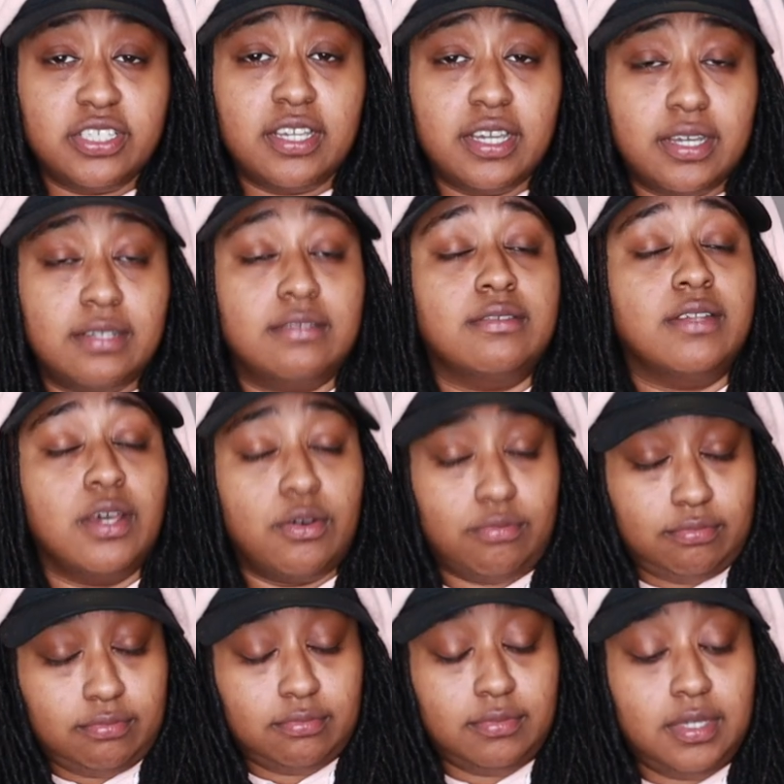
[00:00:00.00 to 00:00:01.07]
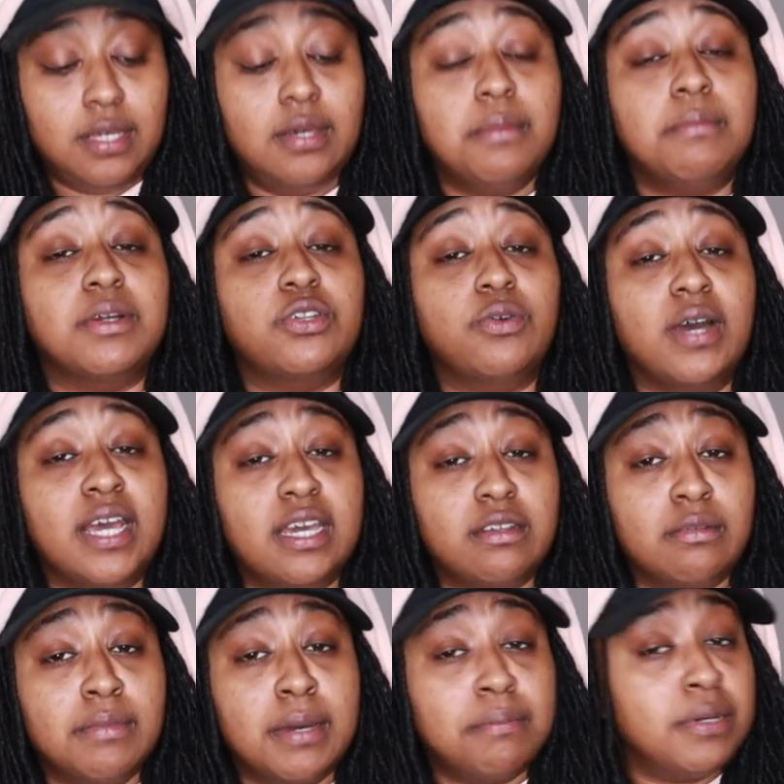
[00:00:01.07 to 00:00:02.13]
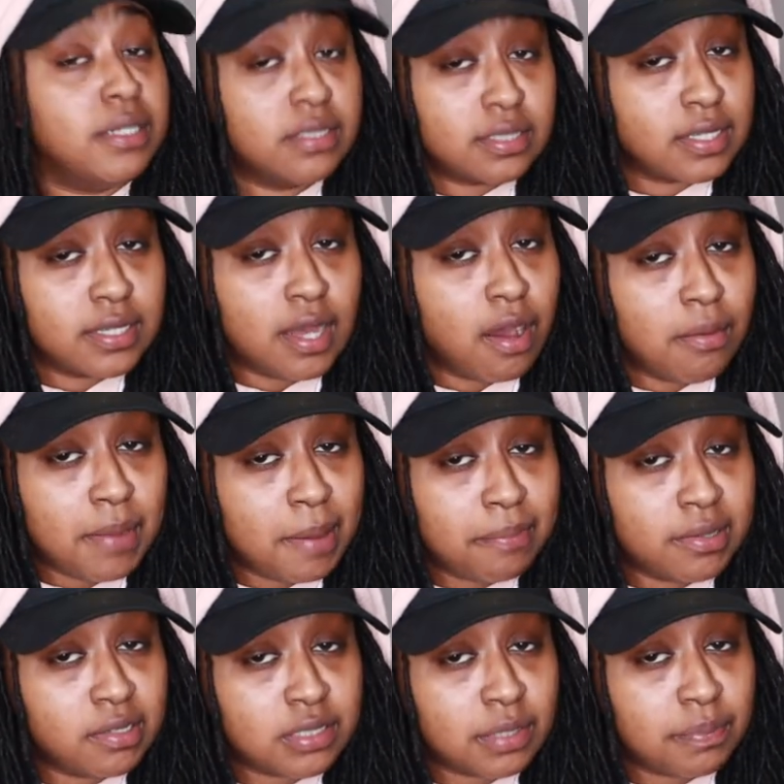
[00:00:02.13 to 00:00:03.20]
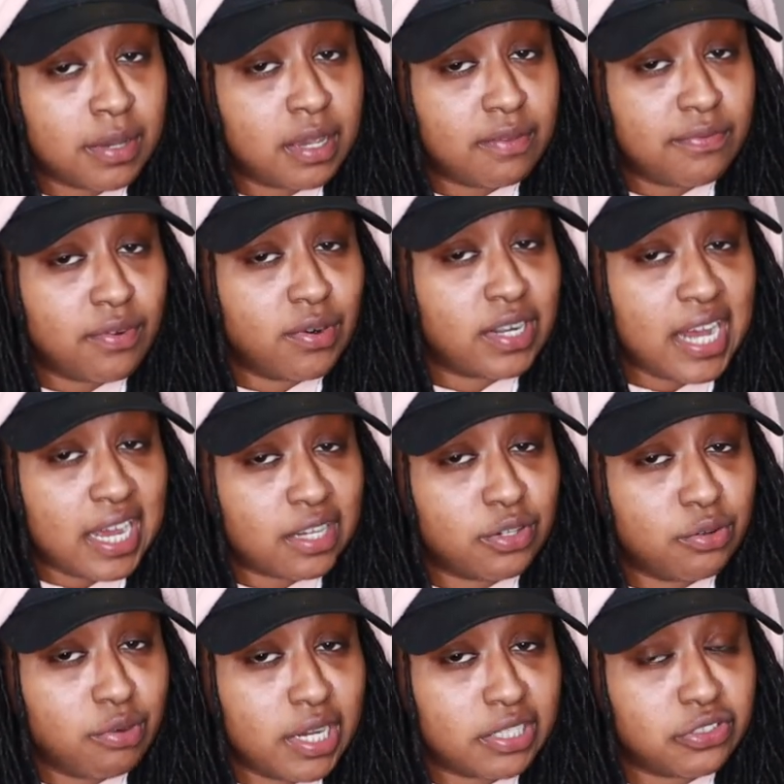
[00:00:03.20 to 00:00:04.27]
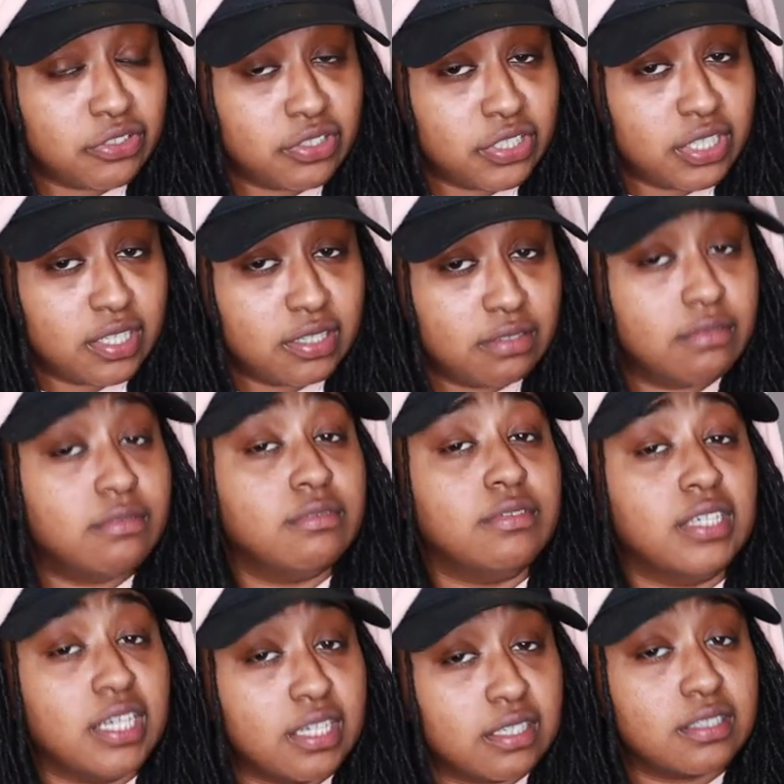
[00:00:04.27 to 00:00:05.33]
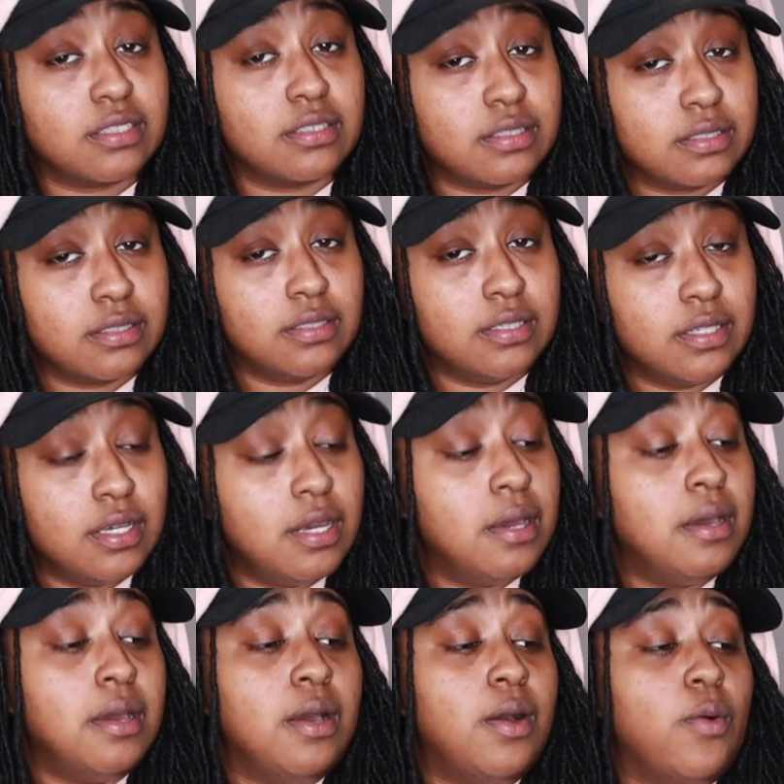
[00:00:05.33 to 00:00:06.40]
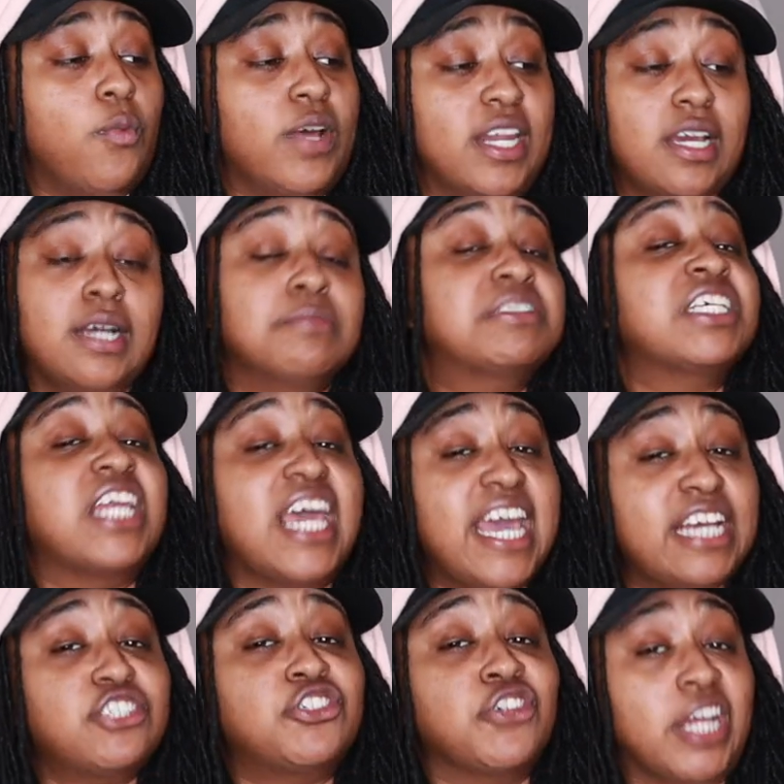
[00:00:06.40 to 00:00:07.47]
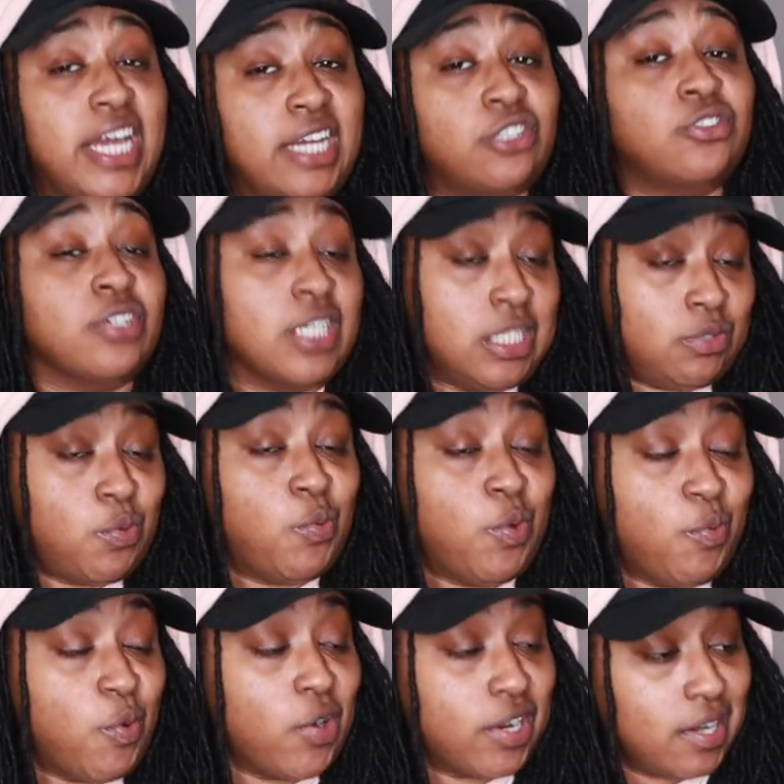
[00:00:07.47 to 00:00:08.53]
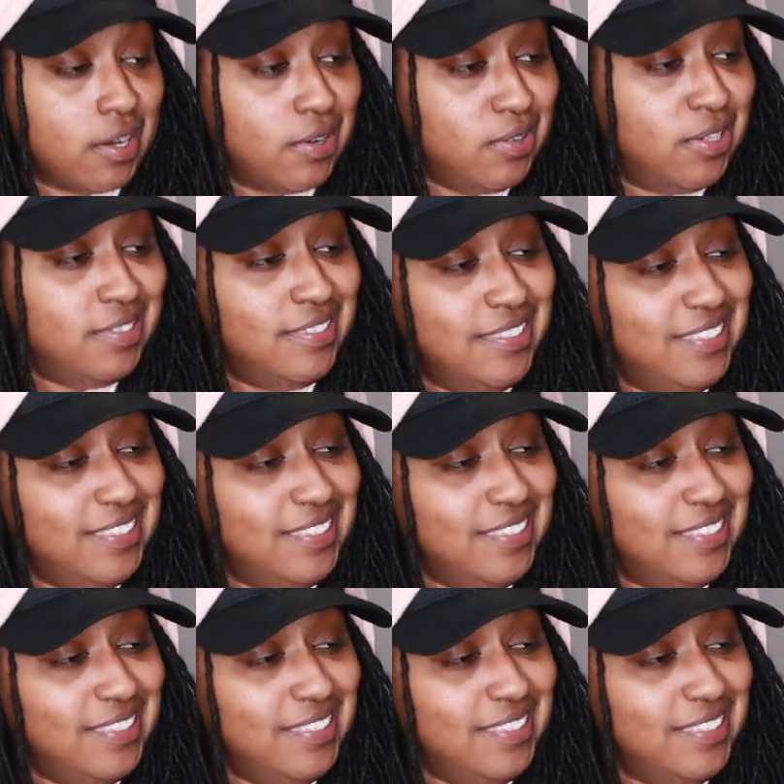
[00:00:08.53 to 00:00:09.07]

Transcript: yet? No. But do I handle my business and all my bills are paid for and I can do extra shit? Yes. When it comes to the extra, extra, that's what we working on.